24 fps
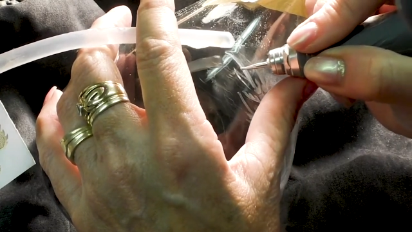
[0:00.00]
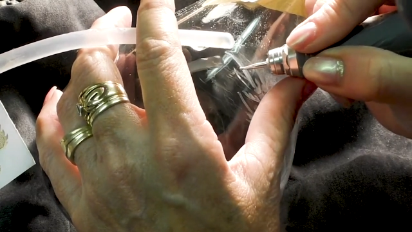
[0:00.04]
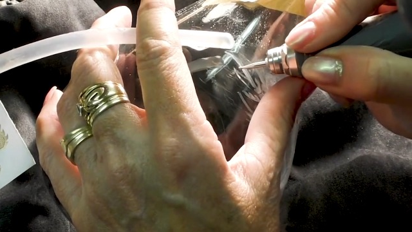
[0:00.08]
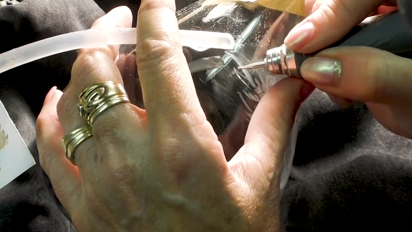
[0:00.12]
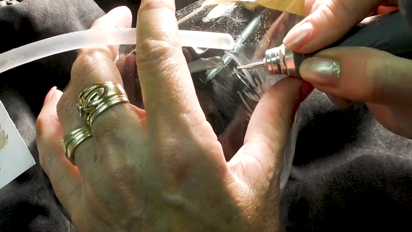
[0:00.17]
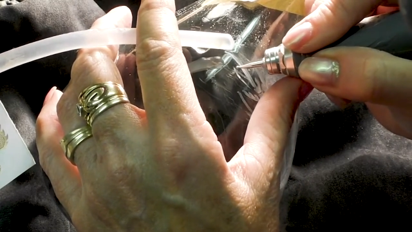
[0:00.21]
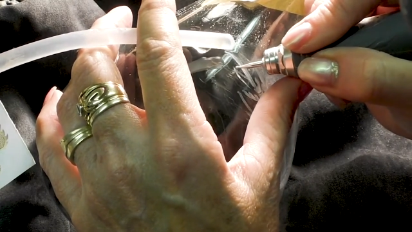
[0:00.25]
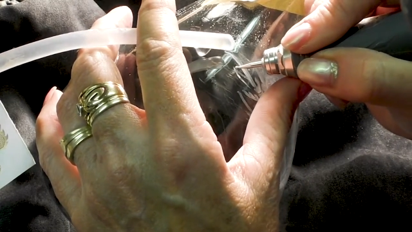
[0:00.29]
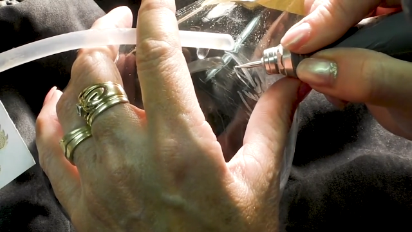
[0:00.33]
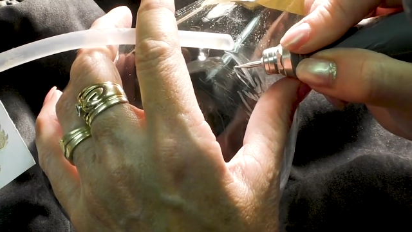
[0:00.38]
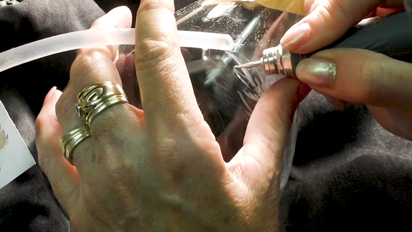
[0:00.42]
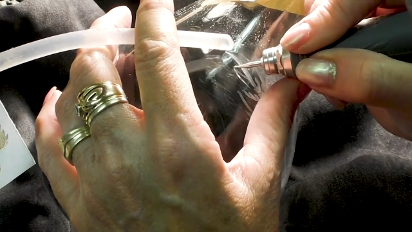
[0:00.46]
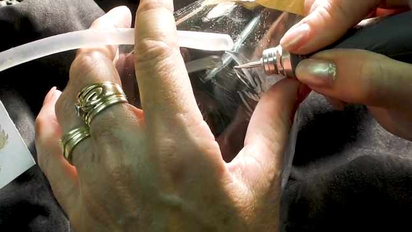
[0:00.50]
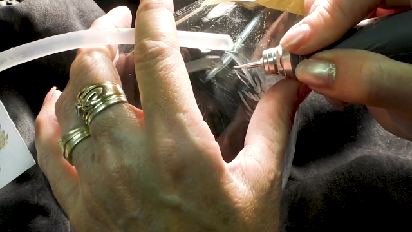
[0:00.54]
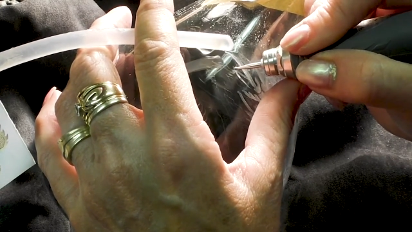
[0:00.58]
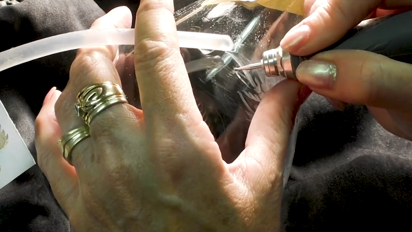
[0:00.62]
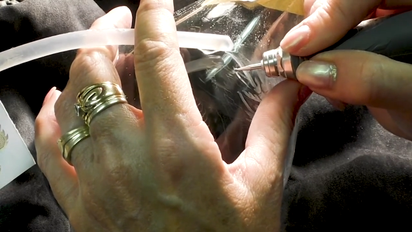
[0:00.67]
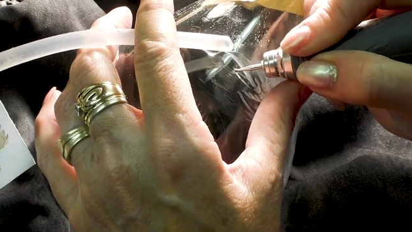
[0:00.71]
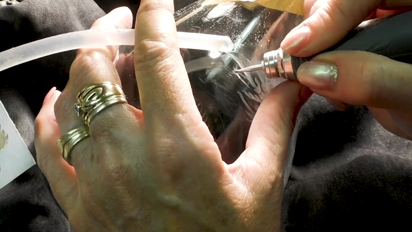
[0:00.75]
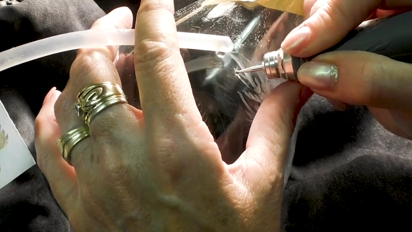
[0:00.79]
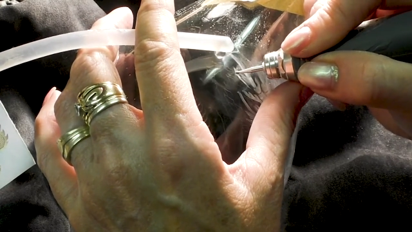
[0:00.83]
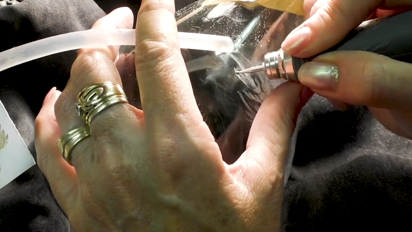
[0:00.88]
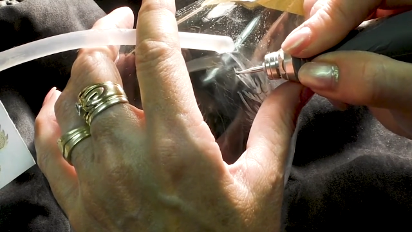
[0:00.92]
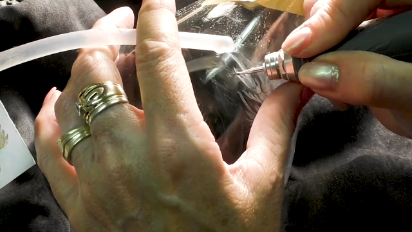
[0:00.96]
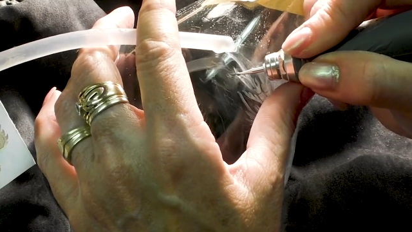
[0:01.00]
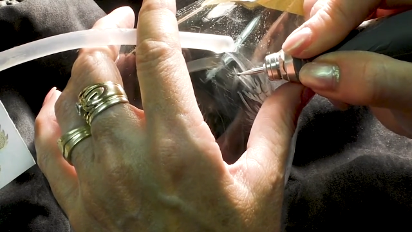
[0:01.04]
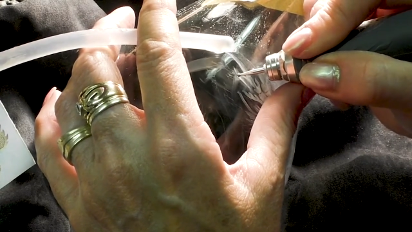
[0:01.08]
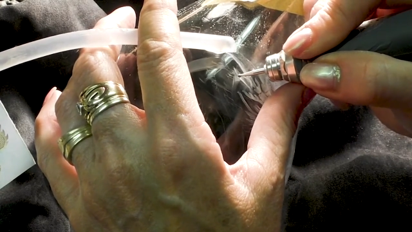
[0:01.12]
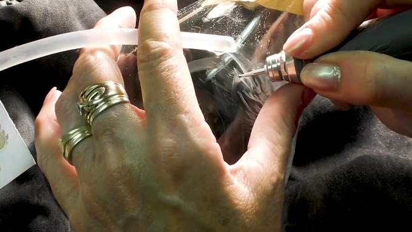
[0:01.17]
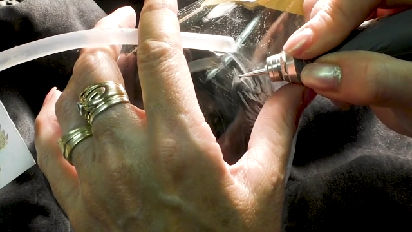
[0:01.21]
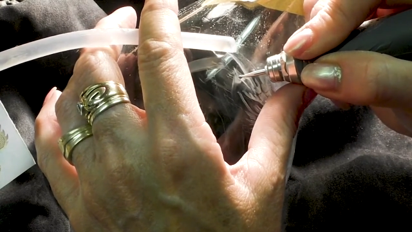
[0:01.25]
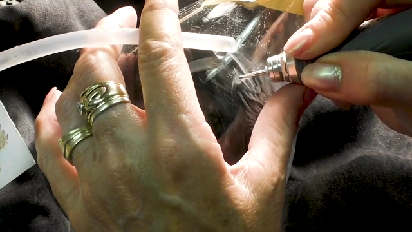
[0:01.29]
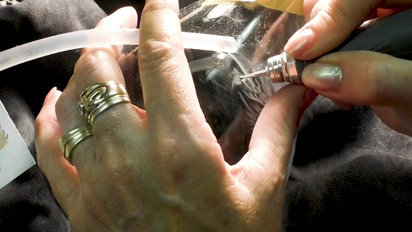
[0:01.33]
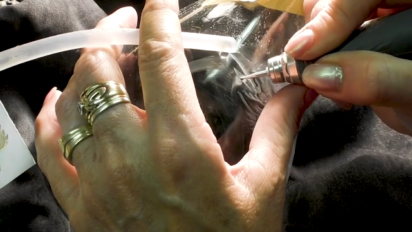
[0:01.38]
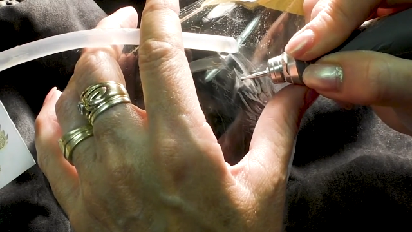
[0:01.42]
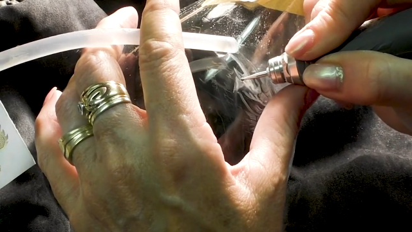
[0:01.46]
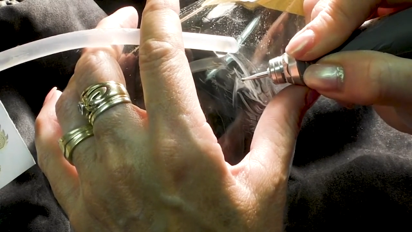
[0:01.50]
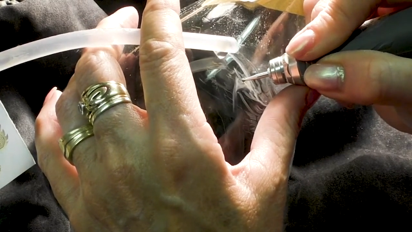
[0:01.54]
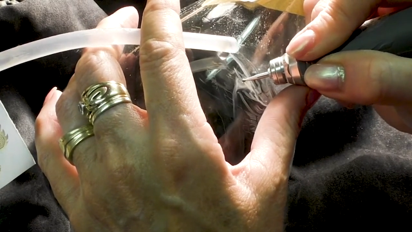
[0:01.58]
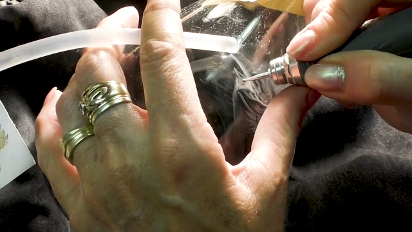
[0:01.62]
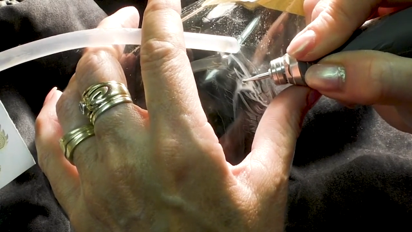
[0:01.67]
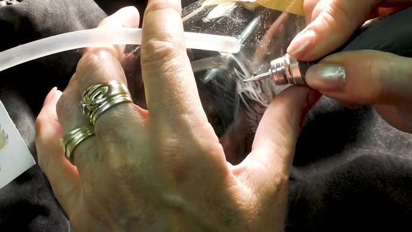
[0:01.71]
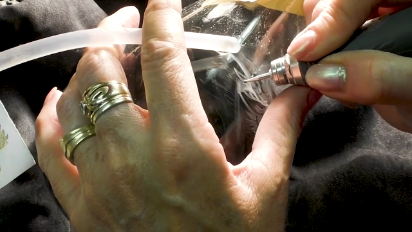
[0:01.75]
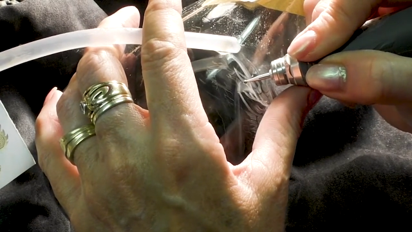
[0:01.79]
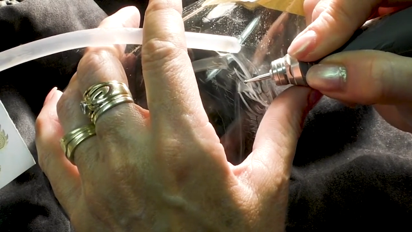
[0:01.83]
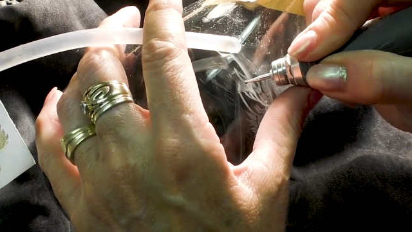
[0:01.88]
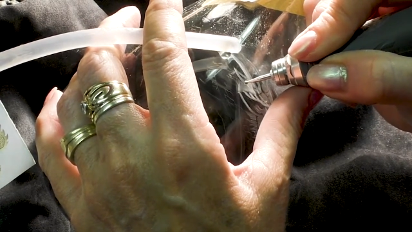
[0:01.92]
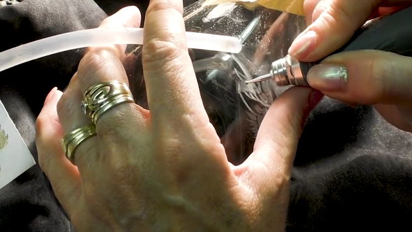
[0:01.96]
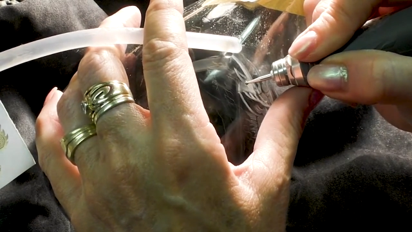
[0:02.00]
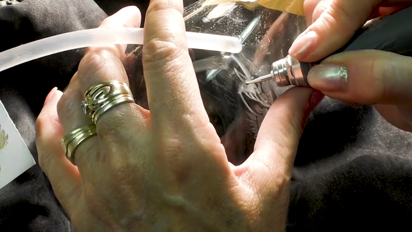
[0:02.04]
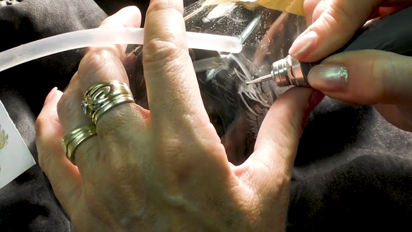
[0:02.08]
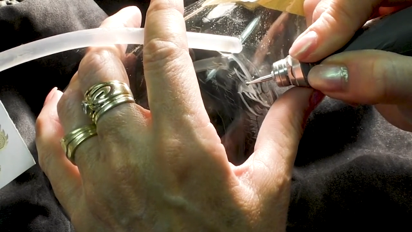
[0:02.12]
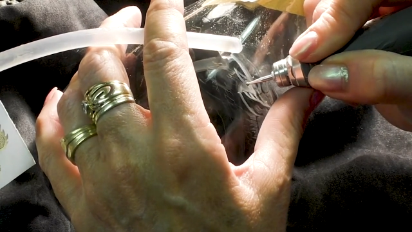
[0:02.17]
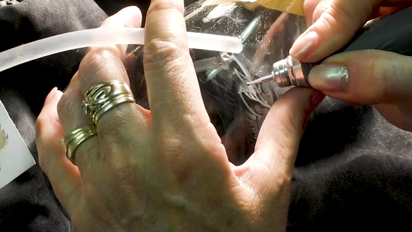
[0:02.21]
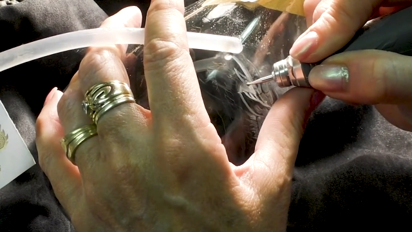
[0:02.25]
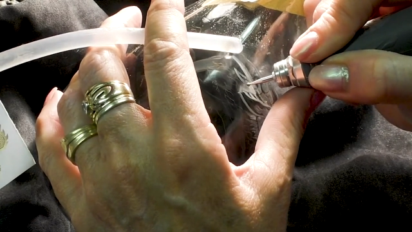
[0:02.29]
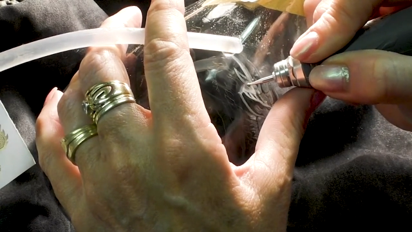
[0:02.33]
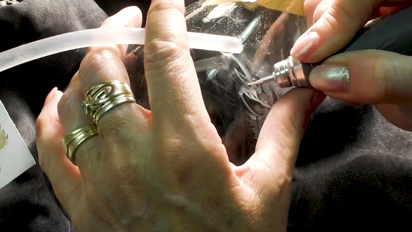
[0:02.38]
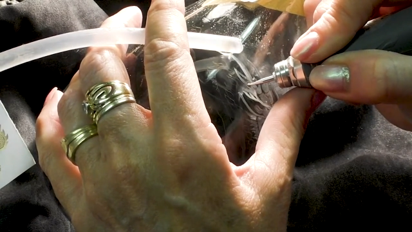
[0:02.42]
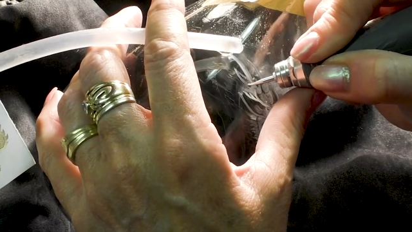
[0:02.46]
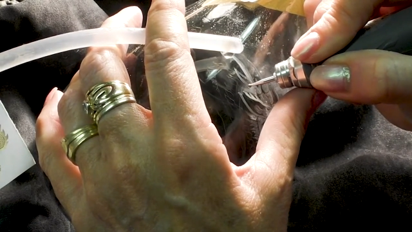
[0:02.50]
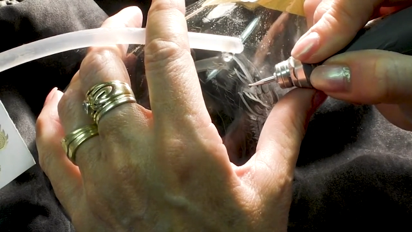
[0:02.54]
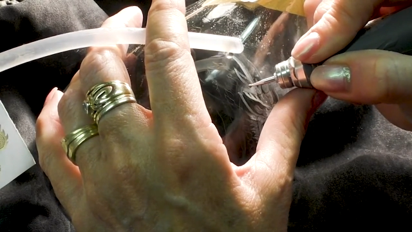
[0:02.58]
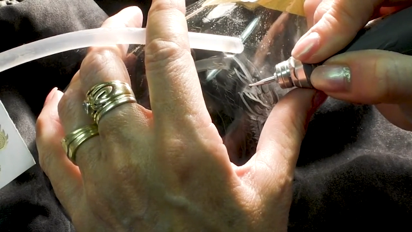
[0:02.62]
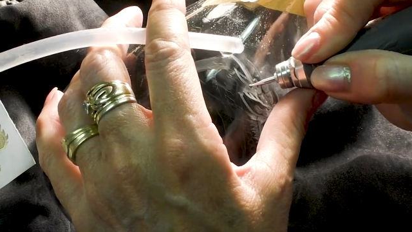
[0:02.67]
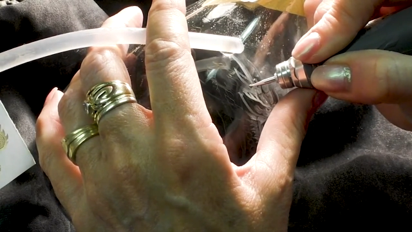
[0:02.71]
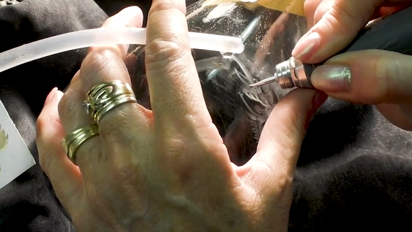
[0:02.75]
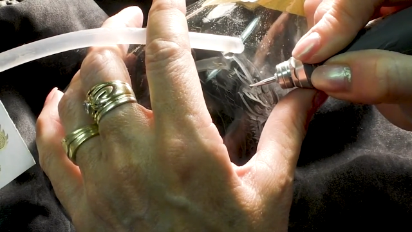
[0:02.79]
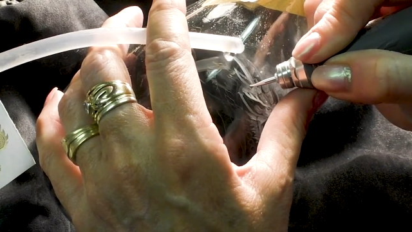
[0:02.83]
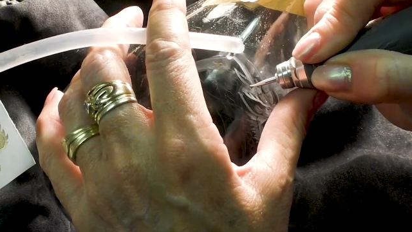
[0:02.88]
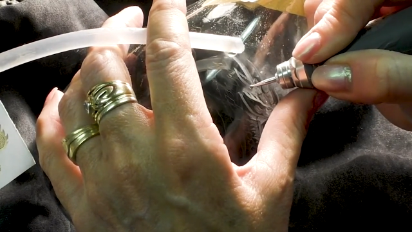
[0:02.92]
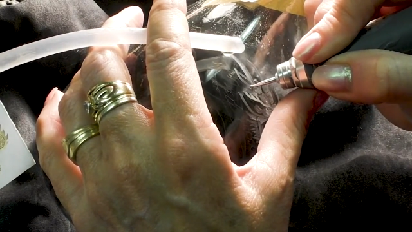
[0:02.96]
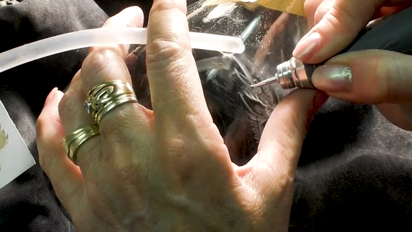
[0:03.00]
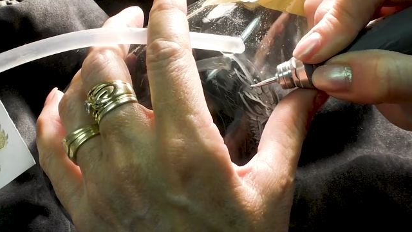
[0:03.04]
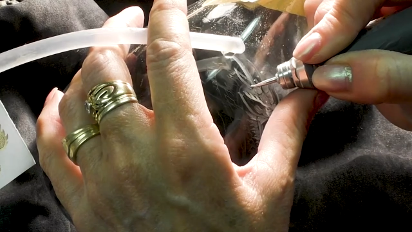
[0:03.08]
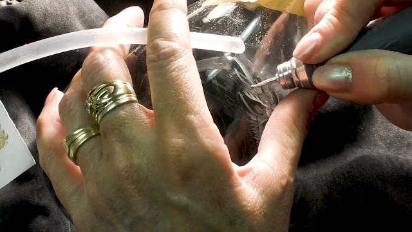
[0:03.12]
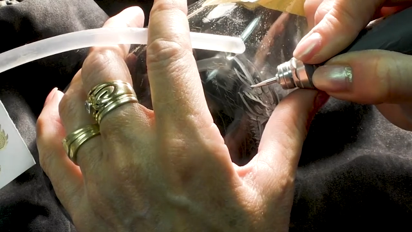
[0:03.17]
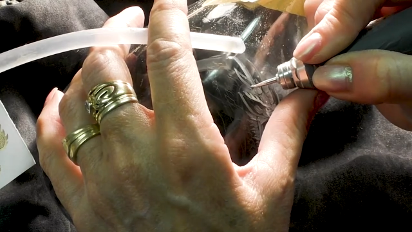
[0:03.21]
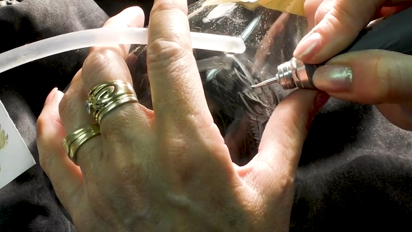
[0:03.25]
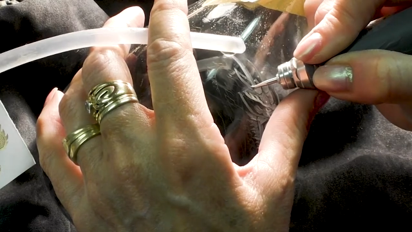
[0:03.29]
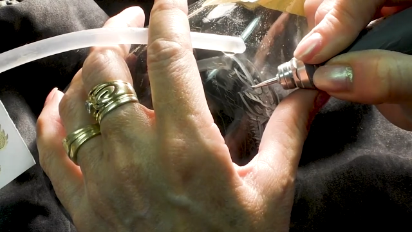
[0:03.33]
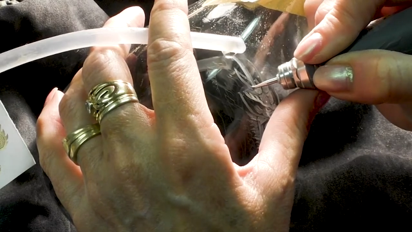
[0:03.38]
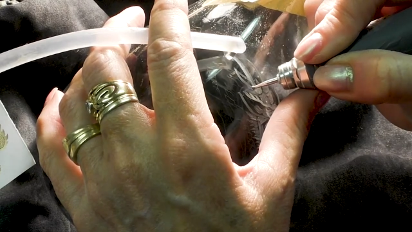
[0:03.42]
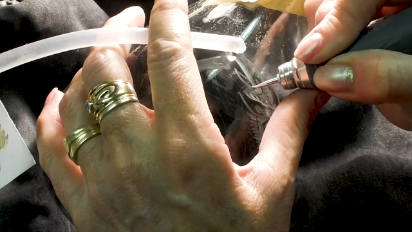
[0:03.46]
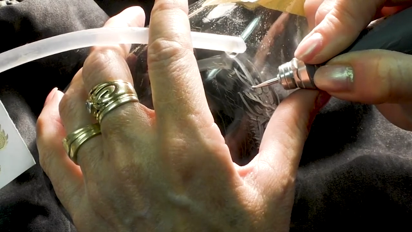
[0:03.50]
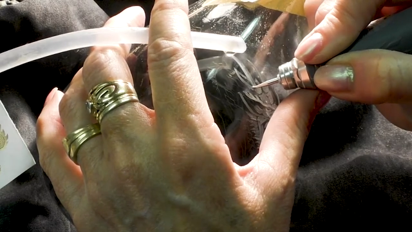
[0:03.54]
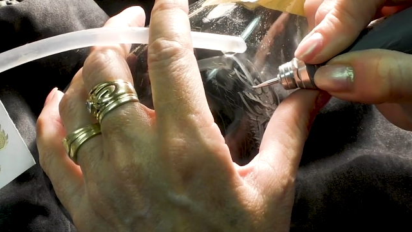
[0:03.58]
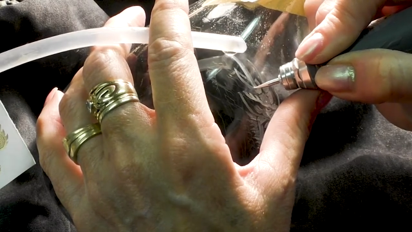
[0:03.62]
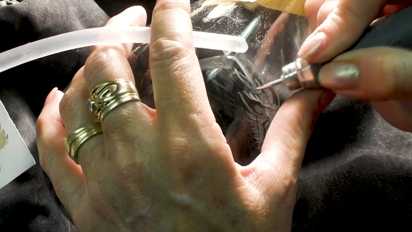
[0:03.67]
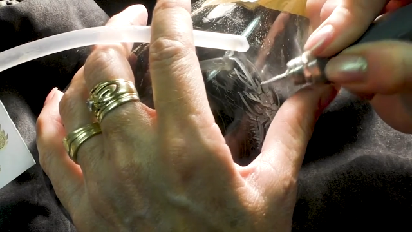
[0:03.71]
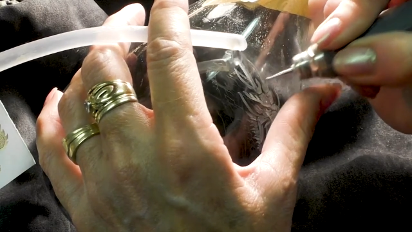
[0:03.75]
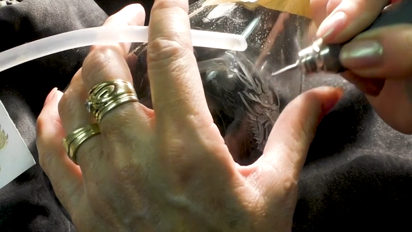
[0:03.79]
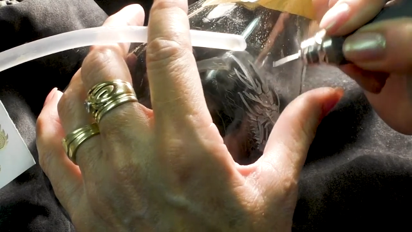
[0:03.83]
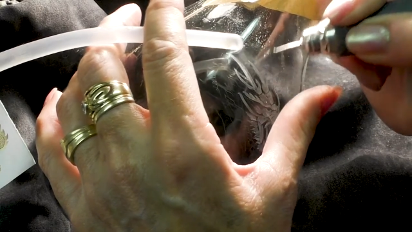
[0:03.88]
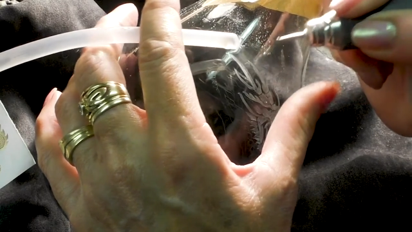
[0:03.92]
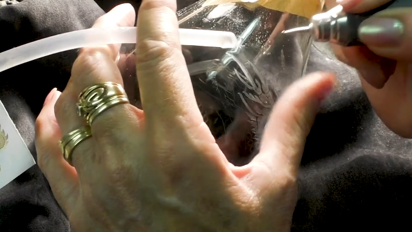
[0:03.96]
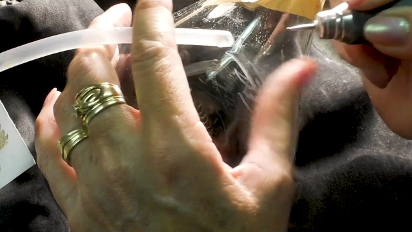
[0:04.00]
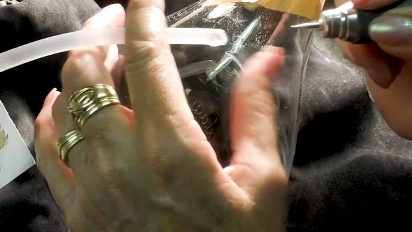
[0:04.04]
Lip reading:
(no speaker visible)